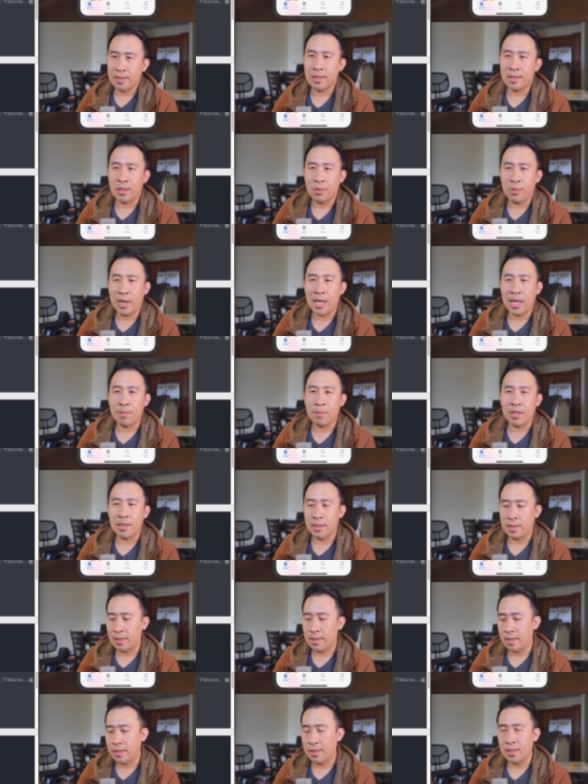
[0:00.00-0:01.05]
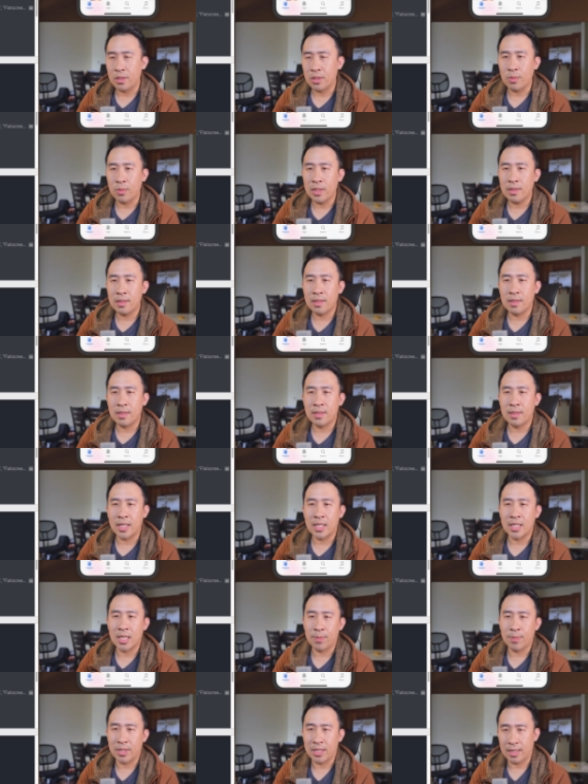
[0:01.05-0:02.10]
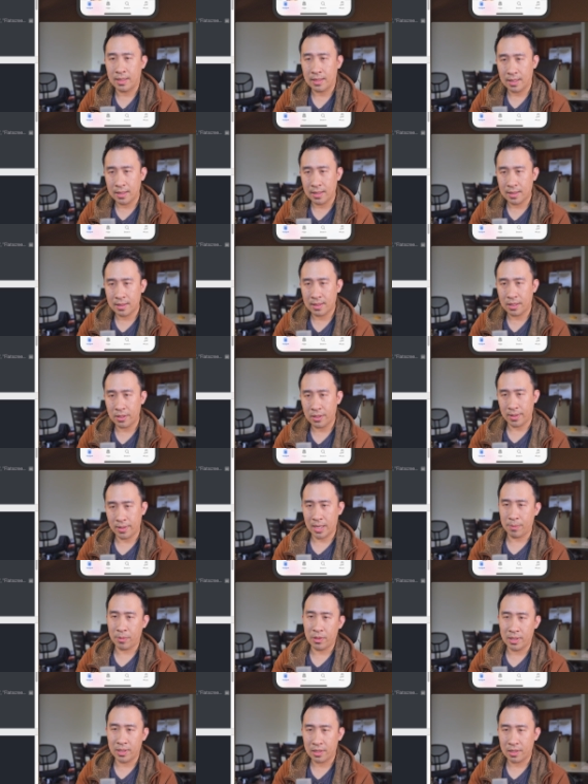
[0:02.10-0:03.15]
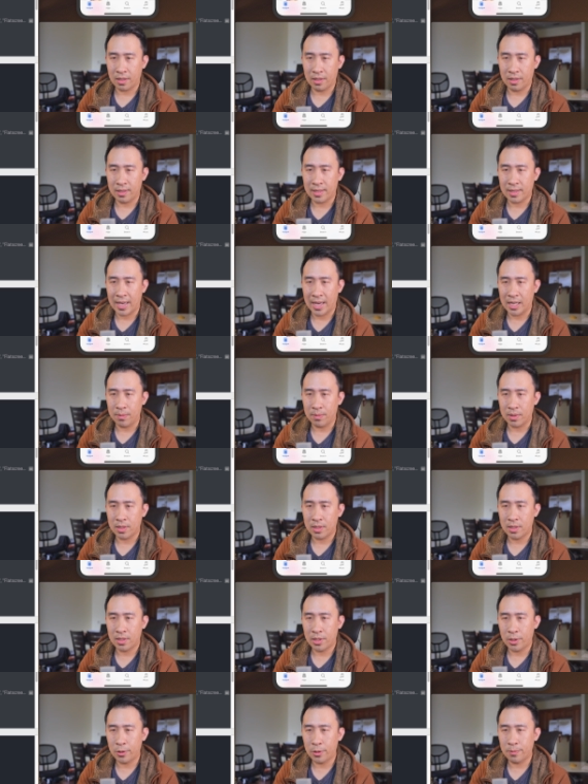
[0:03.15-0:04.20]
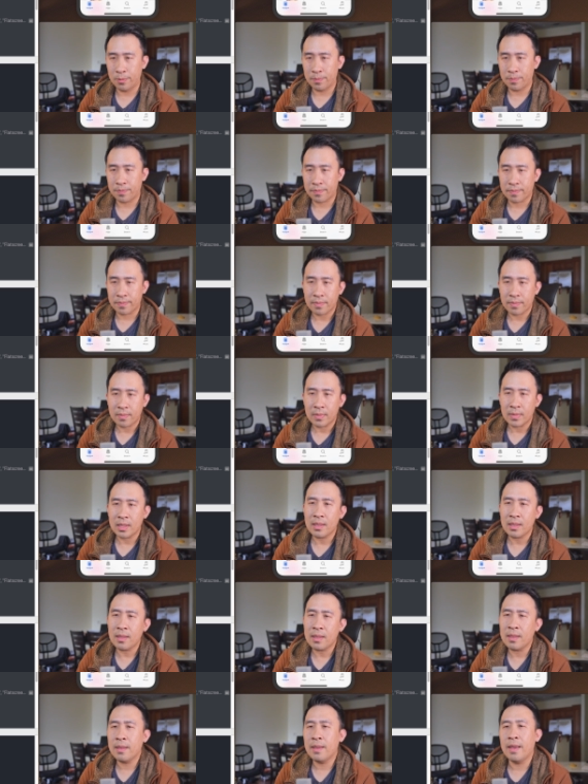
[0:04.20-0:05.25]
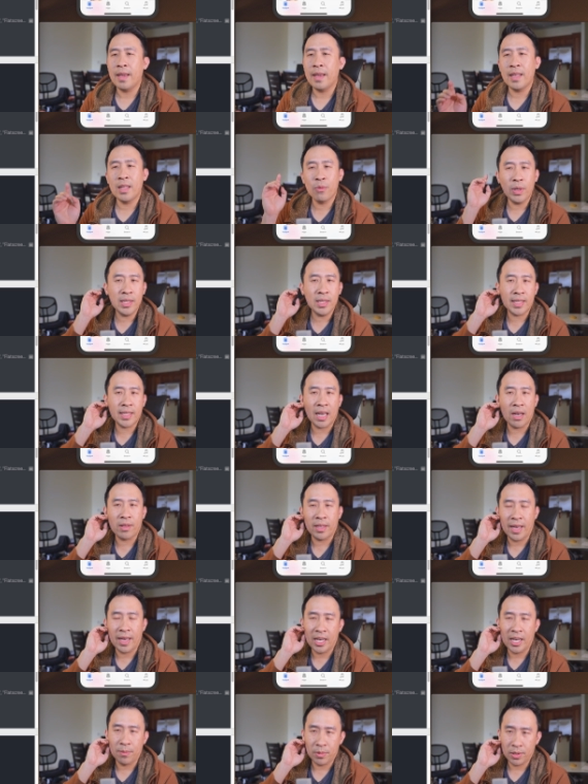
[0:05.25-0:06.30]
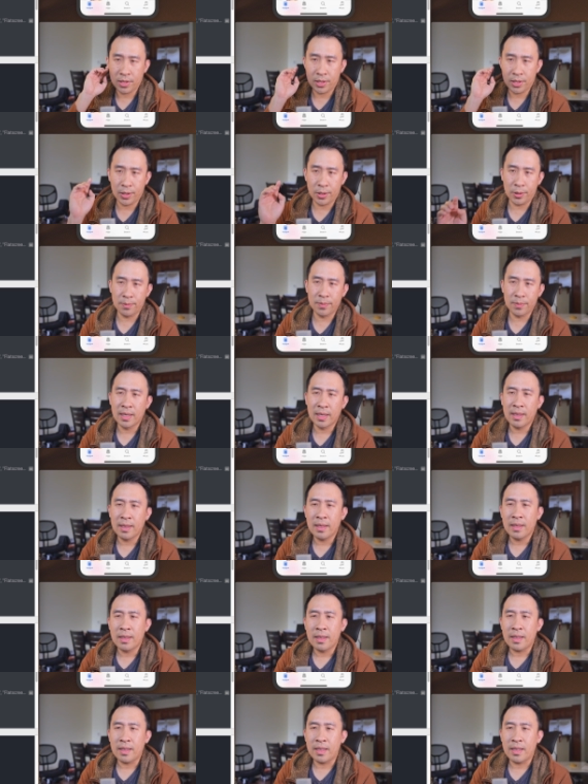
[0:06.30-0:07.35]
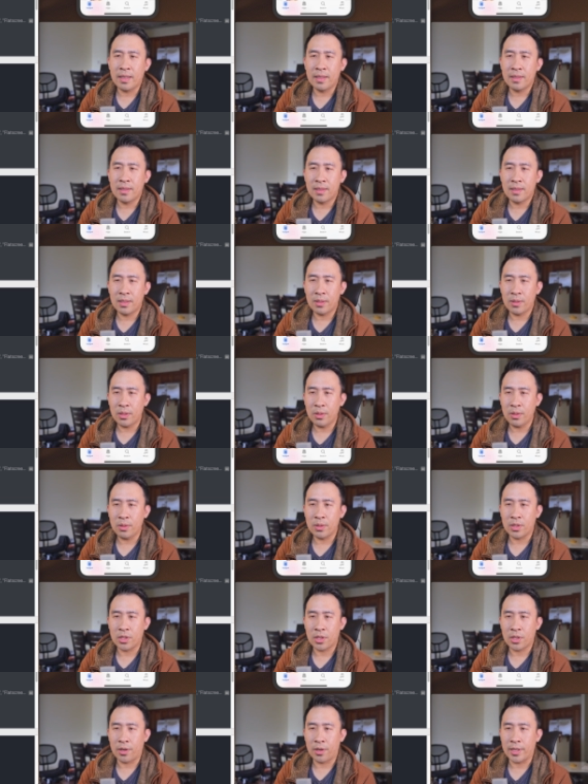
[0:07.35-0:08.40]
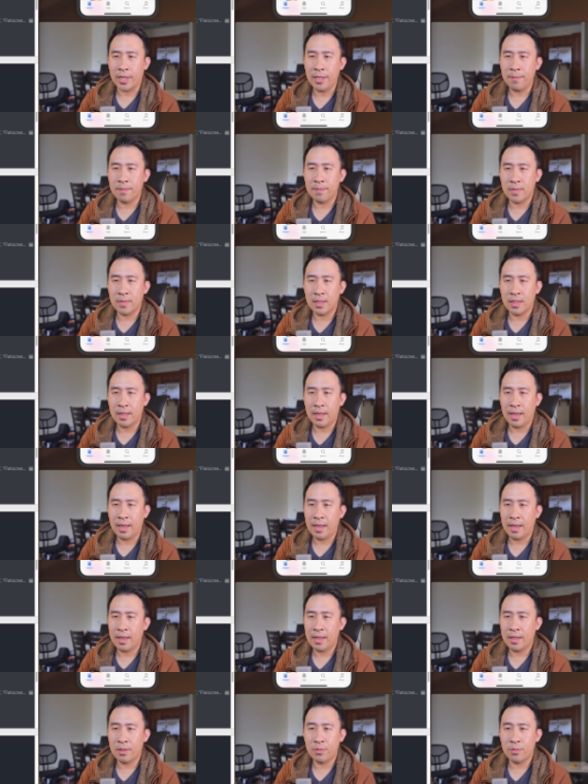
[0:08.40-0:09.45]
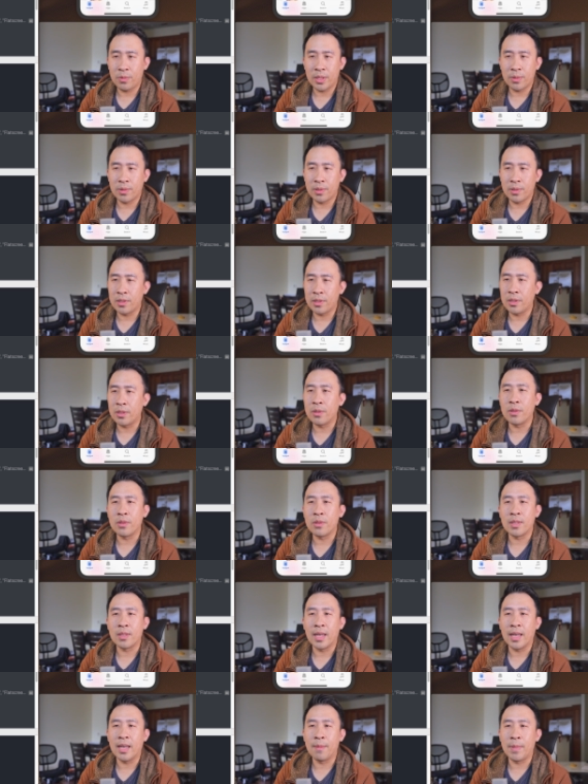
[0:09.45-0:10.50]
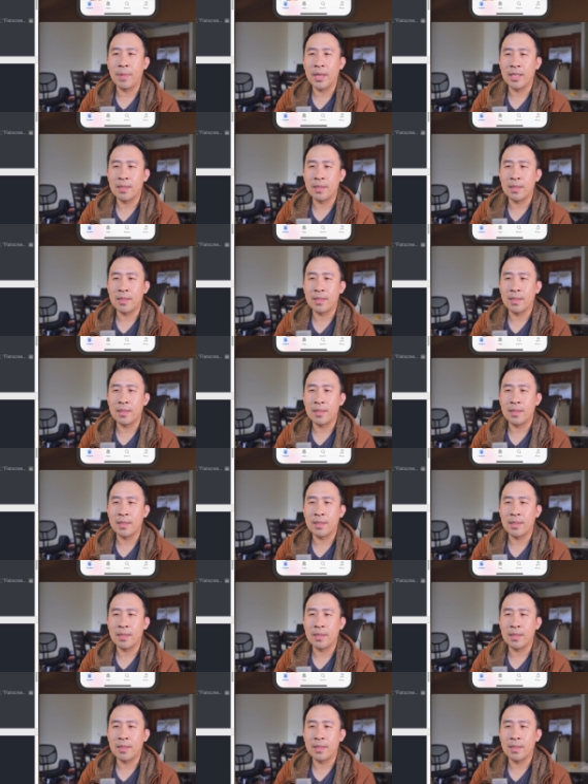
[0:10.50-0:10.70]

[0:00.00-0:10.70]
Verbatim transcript: So what I mean is you want to say something like this. So I'm going to call this items two and the way to calculate items too is to use target and we will use uh,